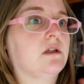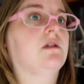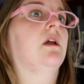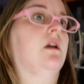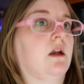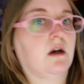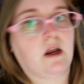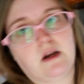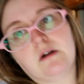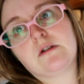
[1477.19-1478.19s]
Sunday
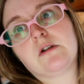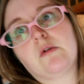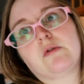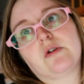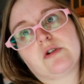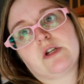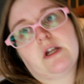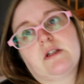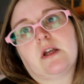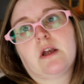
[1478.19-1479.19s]
night. So
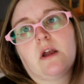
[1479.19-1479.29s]
Thursday is